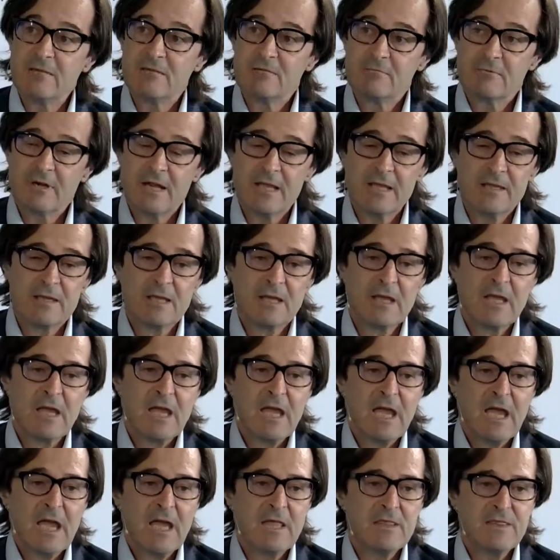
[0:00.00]
right? Yeah.
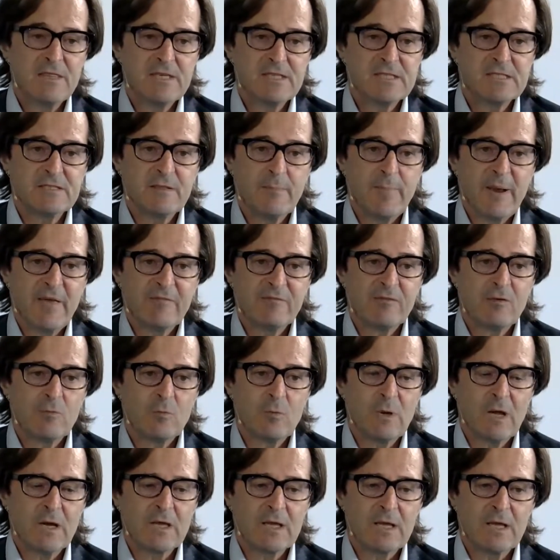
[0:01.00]
And this is the platform
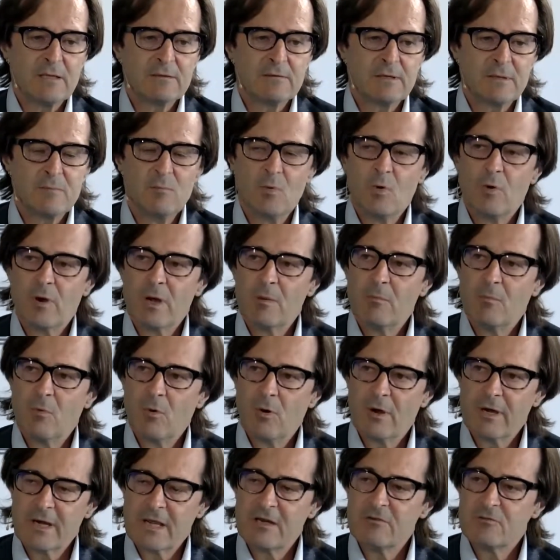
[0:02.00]
we are currently more and
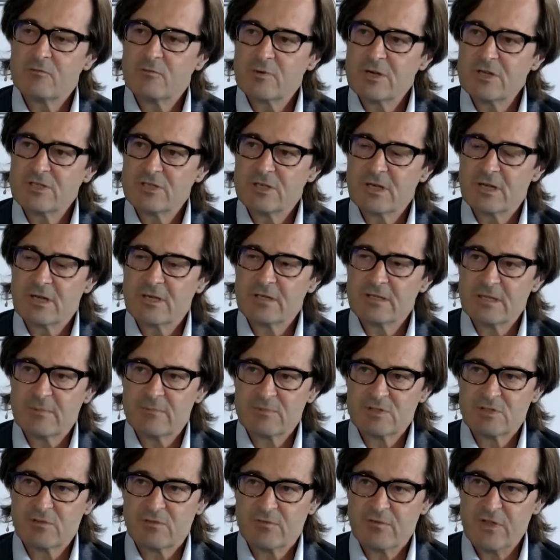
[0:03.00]
more enriching in
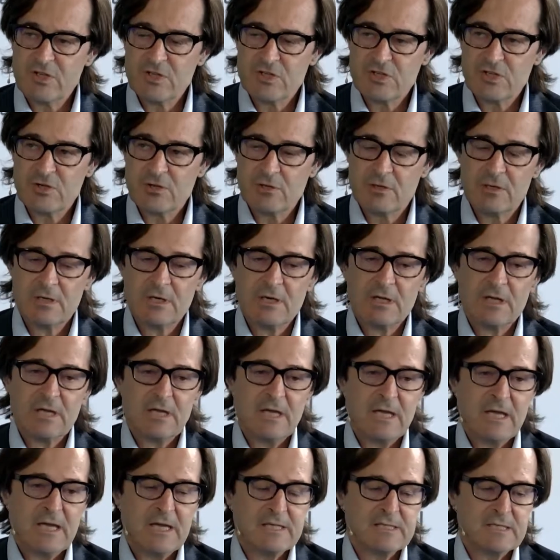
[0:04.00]
terms of feature.
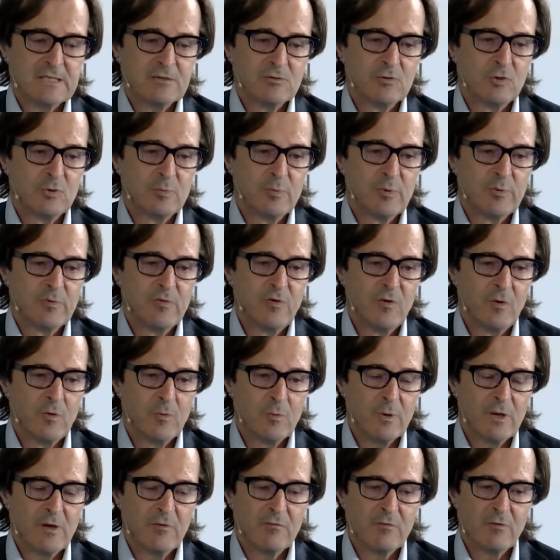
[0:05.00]
As I told you before,
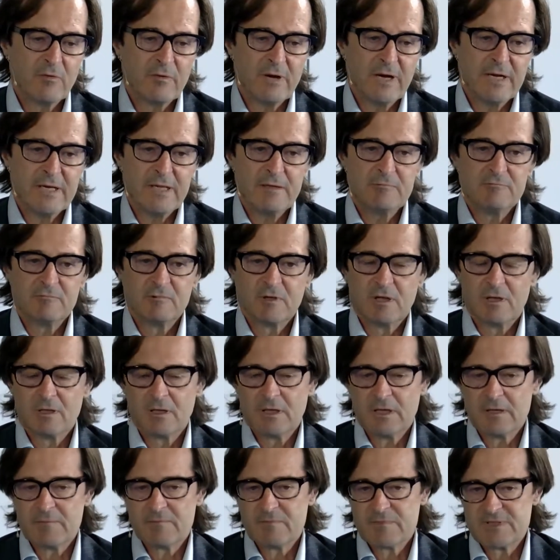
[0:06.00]
we have already, well,
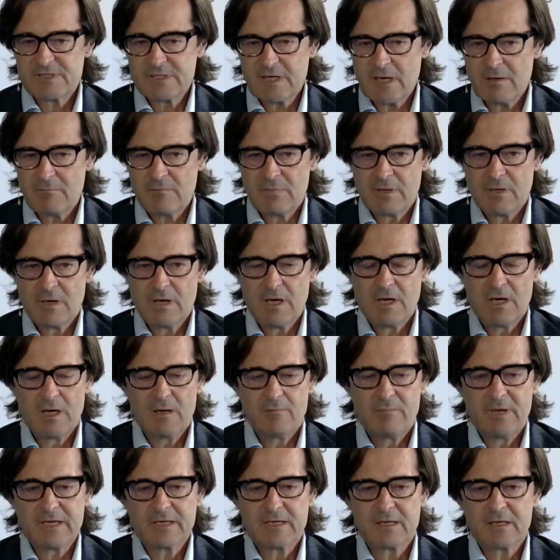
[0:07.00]
uh, some
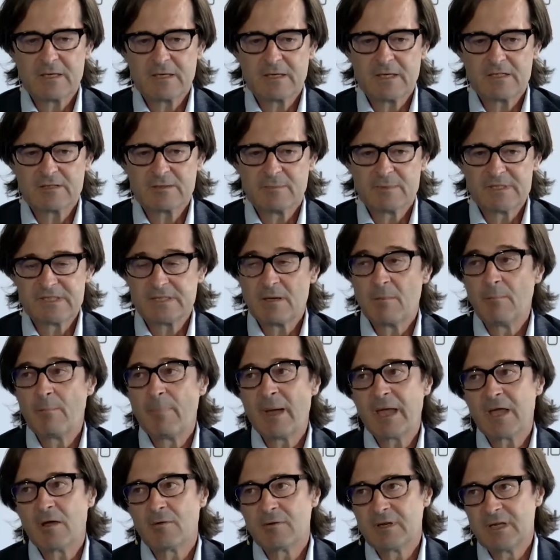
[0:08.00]
banking customers, some
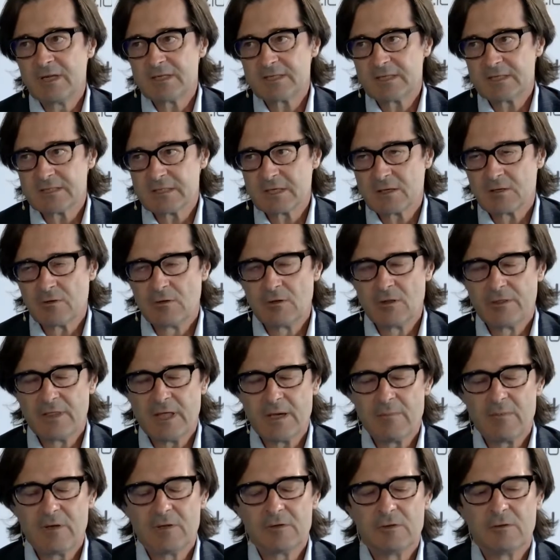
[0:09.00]
pioneers, as I call
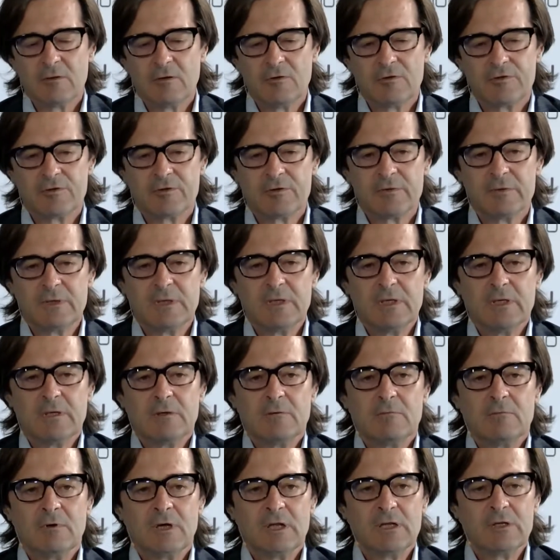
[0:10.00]
them, are also,
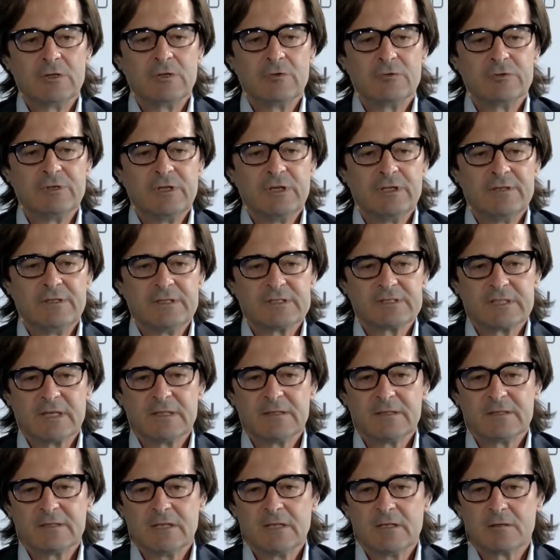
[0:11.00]
well, utilities
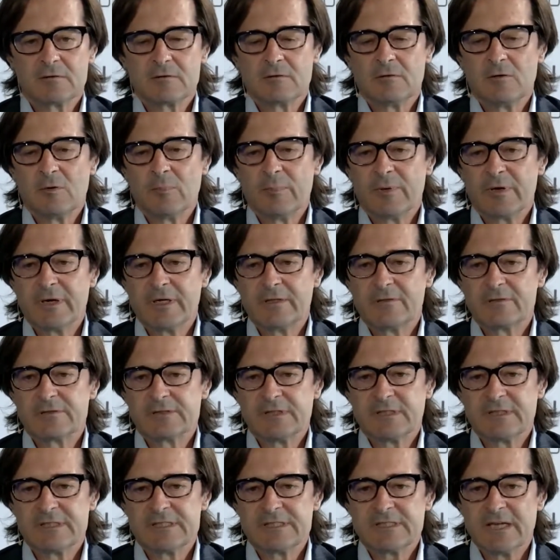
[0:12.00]
and telco operators
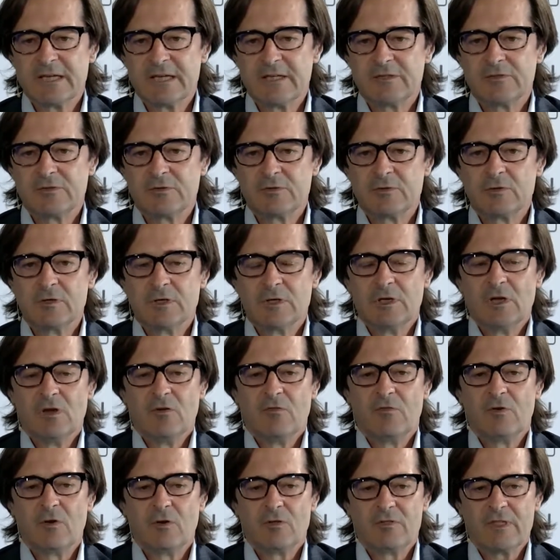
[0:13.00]
that decided to
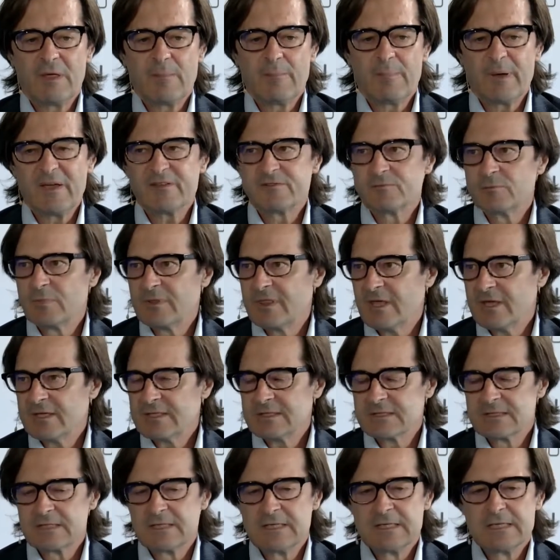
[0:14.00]
follow that path with
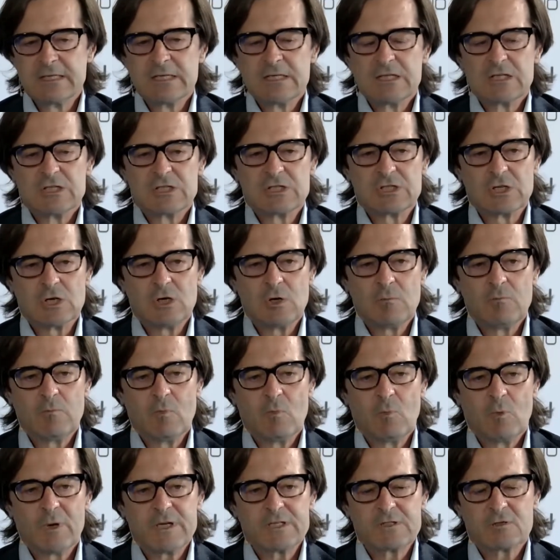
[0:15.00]
us. Yeah. So
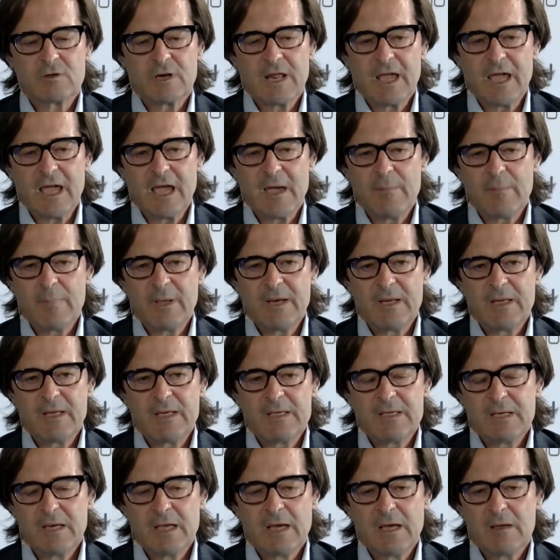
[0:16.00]
what is going to happen
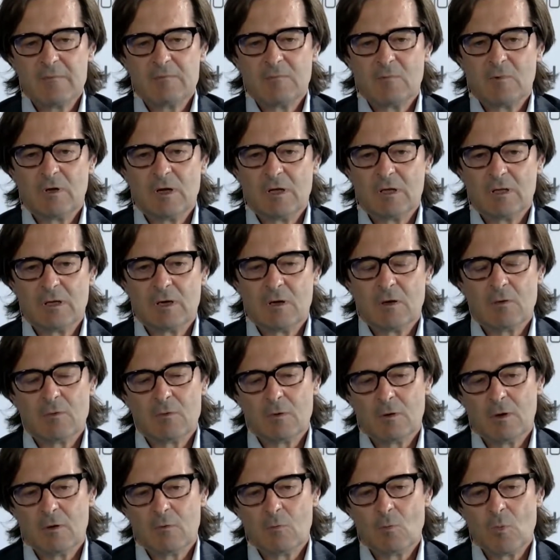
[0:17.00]
in, uh, well,
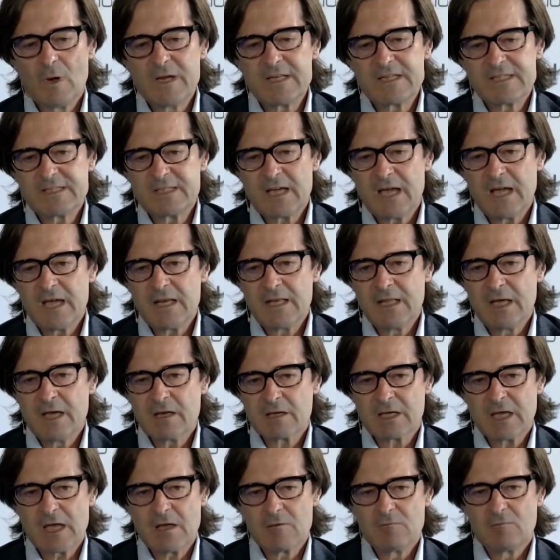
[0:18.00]
on, on one side,
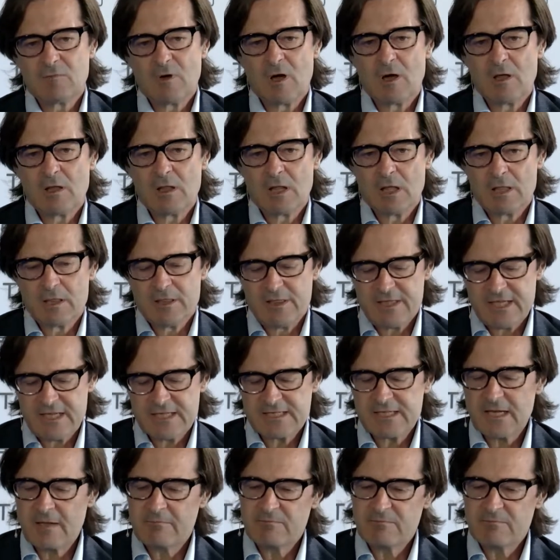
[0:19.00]
okay, well, this uh,